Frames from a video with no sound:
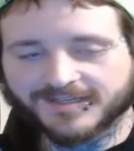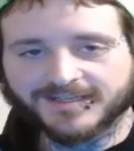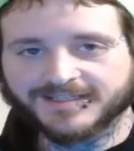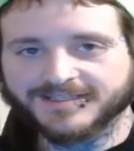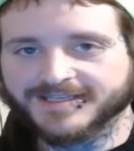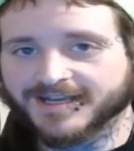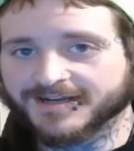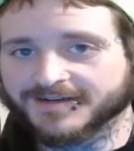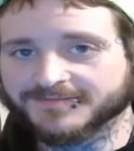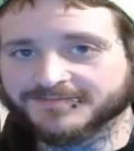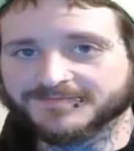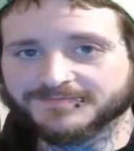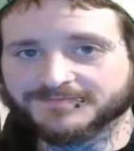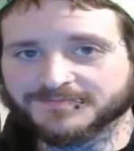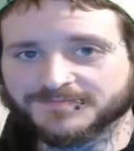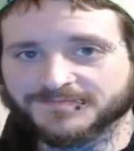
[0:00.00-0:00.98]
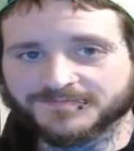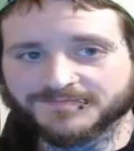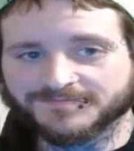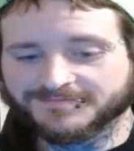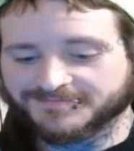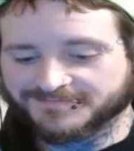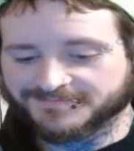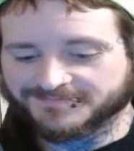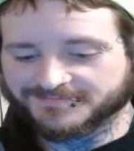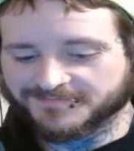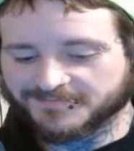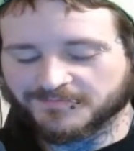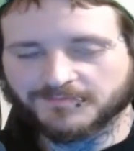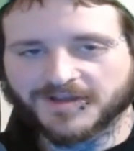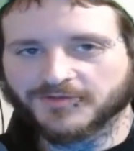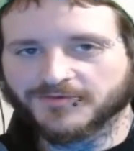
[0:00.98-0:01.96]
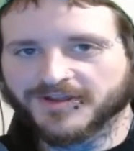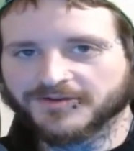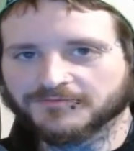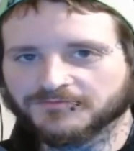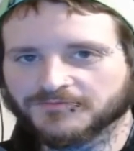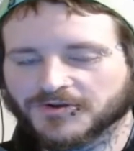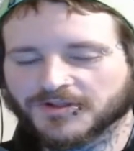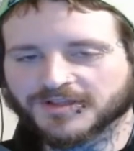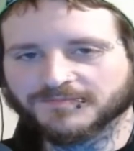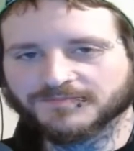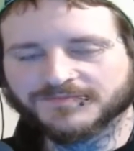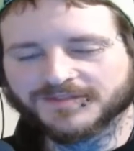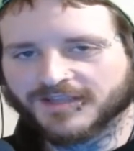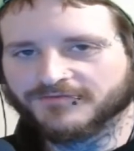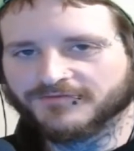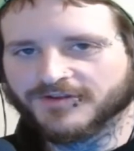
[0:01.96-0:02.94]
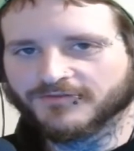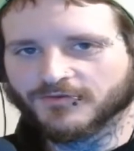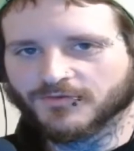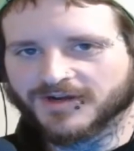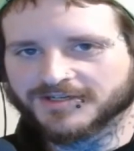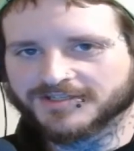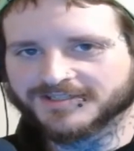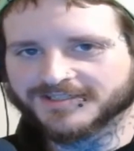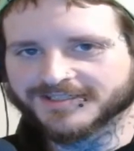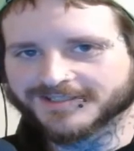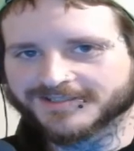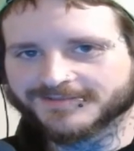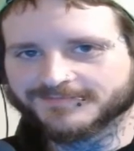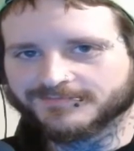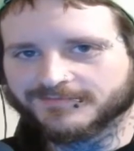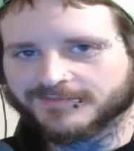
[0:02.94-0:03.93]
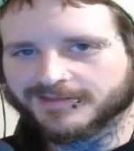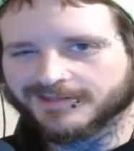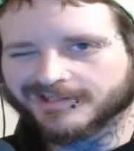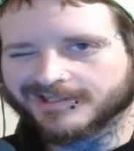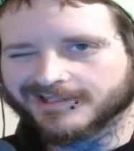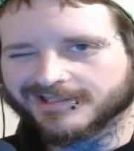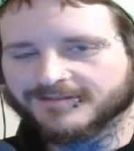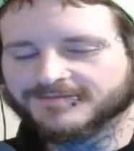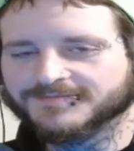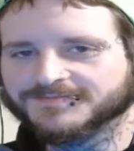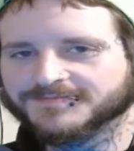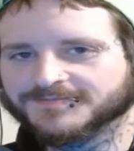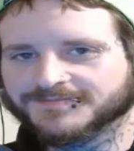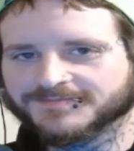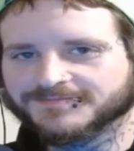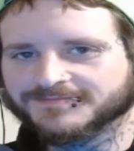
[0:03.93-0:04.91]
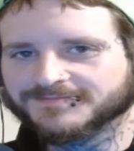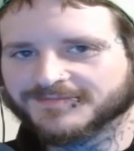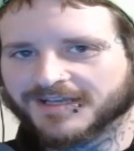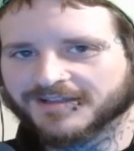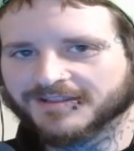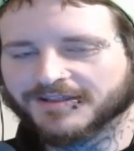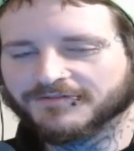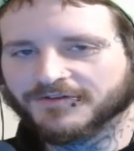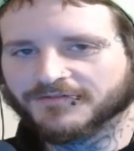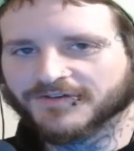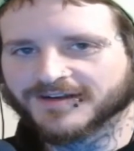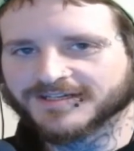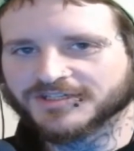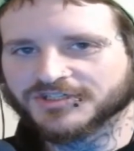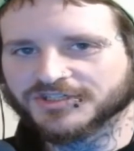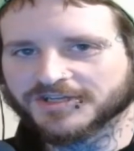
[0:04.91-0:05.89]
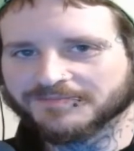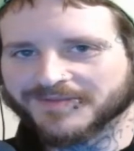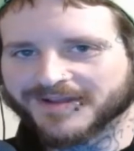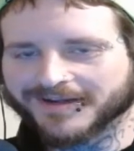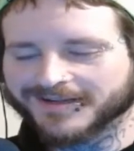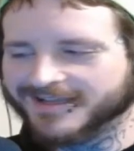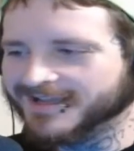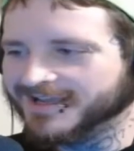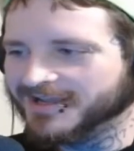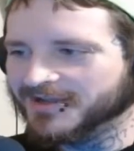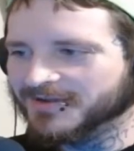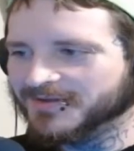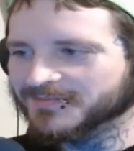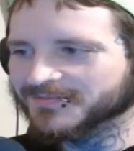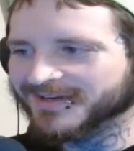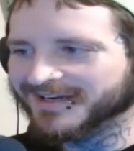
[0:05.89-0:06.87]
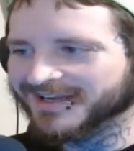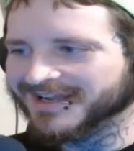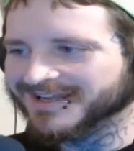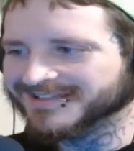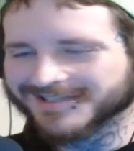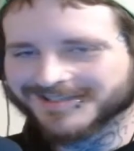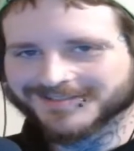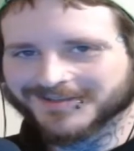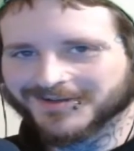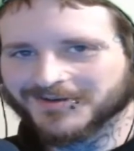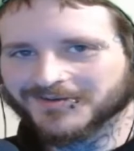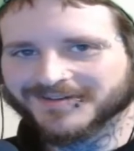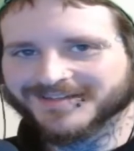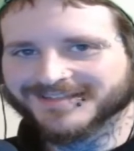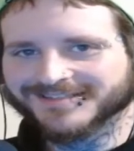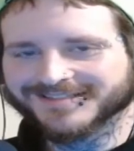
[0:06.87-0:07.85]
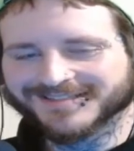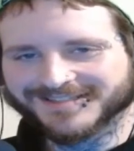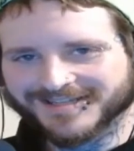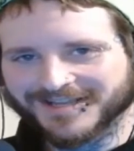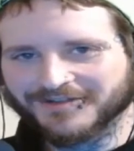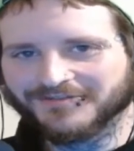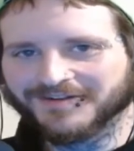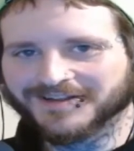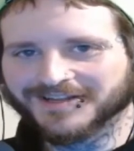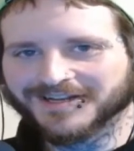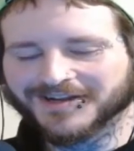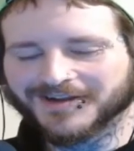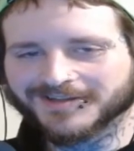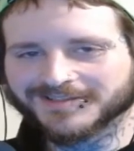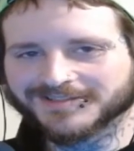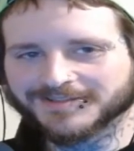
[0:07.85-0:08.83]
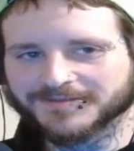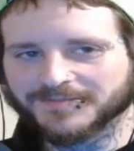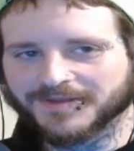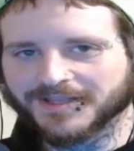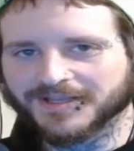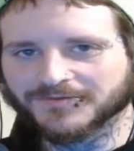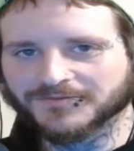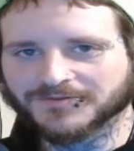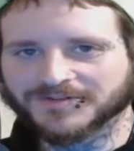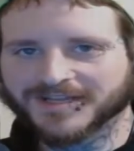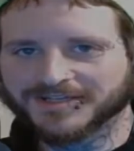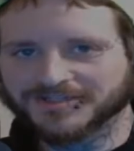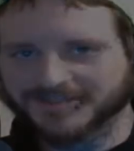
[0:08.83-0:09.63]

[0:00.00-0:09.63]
Yeah. By the way, Rolly, if you ever watch this, love your fucking shit, man. But guys, as always, stay fucking awesome, and we'll catch you